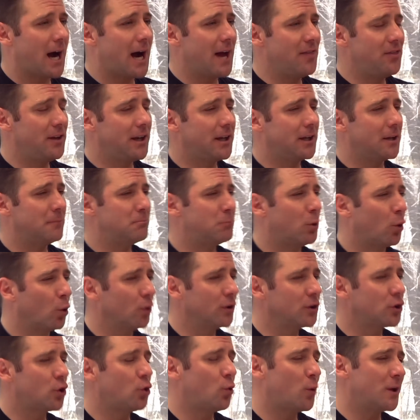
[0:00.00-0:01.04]
I think an
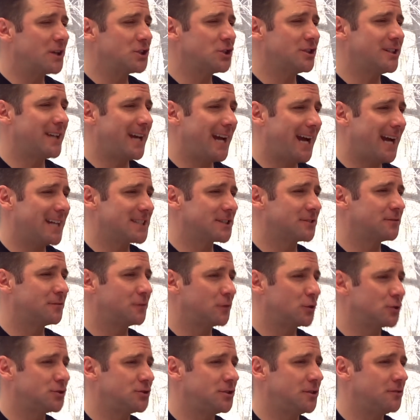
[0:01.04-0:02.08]
important question to ask
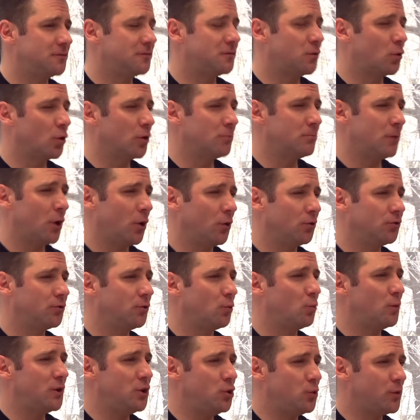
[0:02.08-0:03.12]
first and
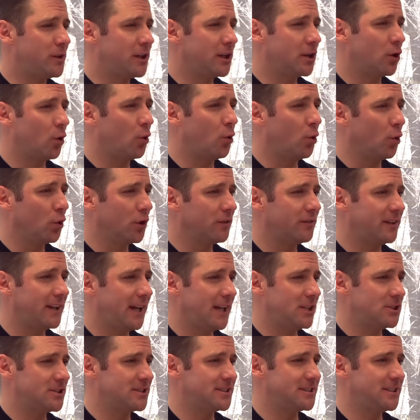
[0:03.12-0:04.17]
foremost when you get a hold of an
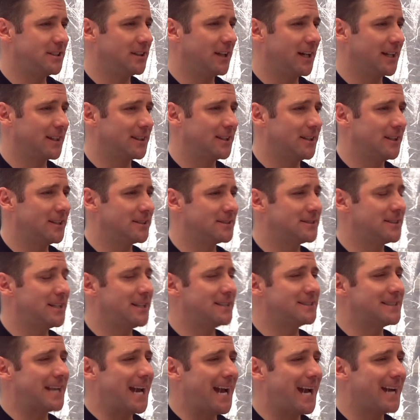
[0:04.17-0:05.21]
agency like this
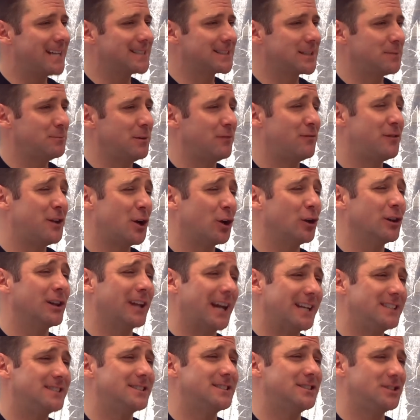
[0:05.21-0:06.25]
is ask them if they're
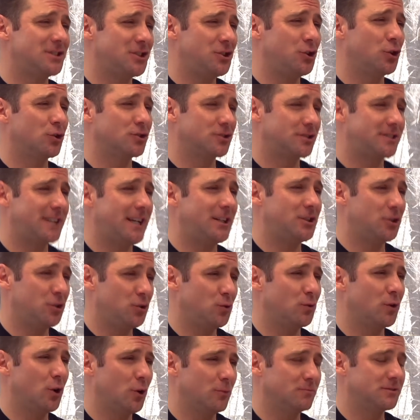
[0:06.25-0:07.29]
licensed in your state to
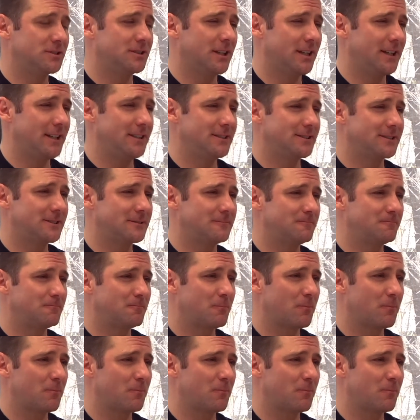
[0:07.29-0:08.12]
do home studies.